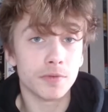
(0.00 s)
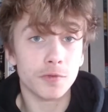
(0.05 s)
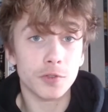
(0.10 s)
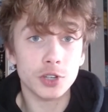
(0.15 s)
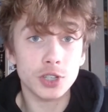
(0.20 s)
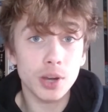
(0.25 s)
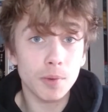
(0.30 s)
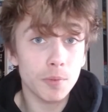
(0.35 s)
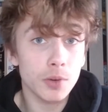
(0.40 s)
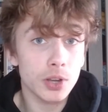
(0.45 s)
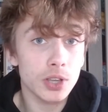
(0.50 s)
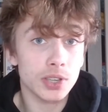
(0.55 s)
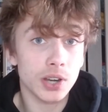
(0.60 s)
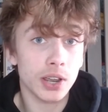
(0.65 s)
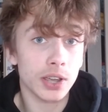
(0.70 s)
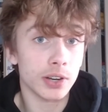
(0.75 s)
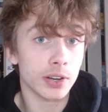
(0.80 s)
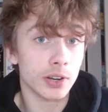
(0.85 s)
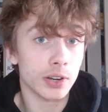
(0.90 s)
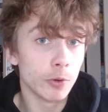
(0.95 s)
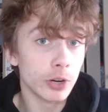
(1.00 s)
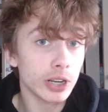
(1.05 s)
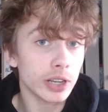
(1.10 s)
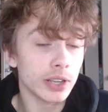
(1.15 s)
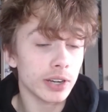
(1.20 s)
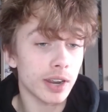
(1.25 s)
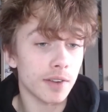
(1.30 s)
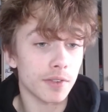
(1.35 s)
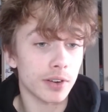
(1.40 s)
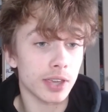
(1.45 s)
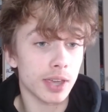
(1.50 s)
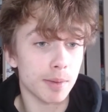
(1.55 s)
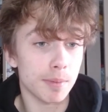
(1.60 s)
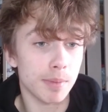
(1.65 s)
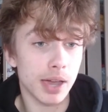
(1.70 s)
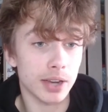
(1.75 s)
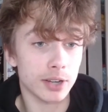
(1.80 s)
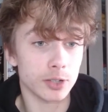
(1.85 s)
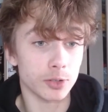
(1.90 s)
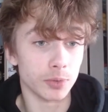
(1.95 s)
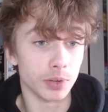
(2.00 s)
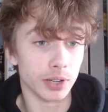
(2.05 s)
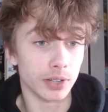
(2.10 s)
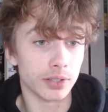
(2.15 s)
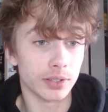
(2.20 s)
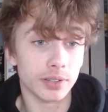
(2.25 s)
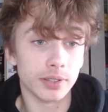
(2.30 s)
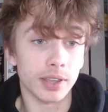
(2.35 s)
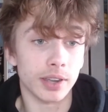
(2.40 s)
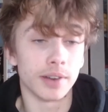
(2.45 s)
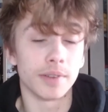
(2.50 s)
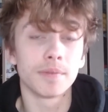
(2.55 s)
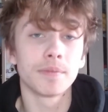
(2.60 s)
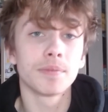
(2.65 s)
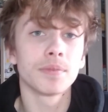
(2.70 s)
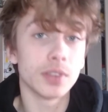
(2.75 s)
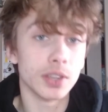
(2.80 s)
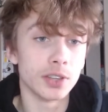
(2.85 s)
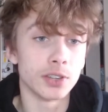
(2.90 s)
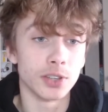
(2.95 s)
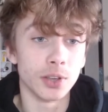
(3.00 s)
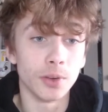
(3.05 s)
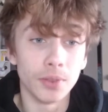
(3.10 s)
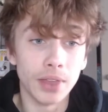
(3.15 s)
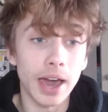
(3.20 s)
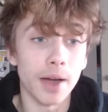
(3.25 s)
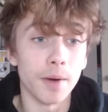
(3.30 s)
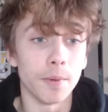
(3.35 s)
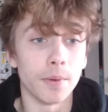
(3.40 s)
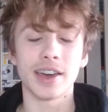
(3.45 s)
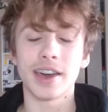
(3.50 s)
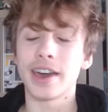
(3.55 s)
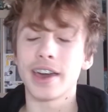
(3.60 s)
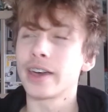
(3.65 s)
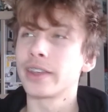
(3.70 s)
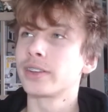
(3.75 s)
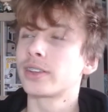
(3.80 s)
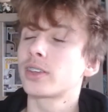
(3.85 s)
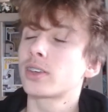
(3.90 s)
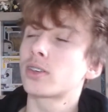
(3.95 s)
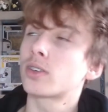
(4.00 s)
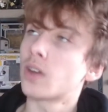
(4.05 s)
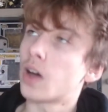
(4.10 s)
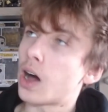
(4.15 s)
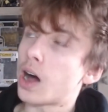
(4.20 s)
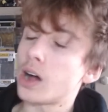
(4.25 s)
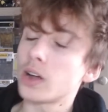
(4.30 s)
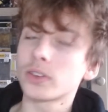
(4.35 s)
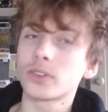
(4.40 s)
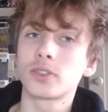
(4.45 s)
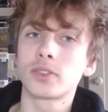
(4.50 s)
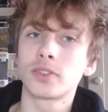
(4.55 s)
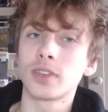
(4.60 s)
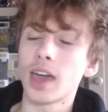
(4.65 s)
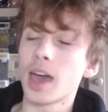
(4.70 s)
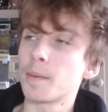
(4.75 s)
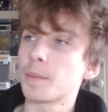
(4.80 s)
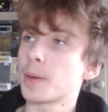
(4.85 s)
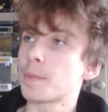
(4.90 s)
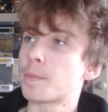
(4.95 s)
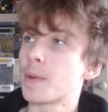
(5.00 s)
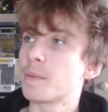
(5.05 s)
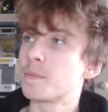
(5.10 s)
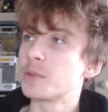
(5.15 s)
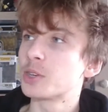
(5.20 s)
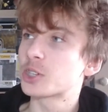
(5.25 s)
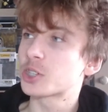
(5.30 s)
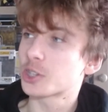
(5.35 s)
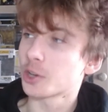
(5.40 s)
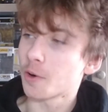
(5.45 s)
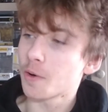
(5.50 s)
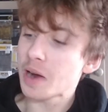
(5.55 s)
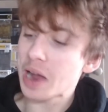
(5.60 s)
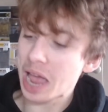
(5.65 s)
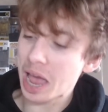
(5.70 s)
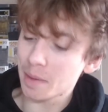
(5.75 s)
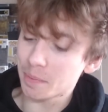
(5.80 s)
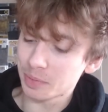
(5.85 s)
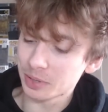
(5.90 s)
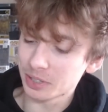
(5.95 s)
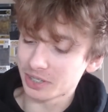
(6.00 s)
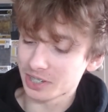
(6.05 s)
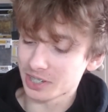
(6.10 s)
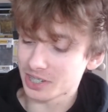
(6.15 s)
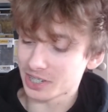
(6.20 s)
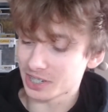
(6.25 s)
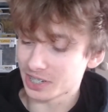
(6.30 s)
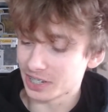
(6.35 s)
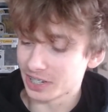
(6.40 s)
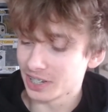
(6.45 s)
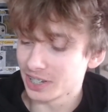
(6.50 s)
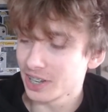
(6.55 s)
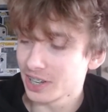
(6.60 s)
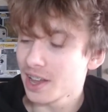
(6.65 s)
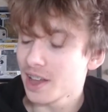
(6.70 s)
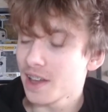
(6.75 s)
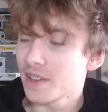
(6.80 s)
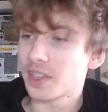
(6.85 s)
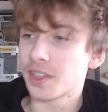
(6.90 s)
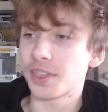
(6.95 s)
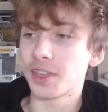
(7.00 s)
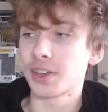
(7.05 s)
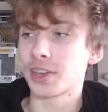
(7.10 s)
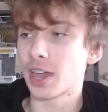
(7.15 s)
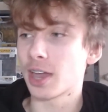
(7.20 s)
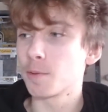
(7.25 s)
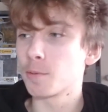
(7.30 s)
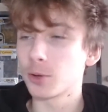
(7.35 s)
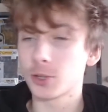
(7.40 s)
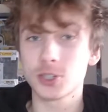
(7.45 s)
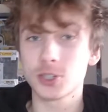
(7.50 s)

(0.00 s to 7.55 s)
for some reason, I really never came back to it, you know, until now. And god damn, it made me so happy to see that the game was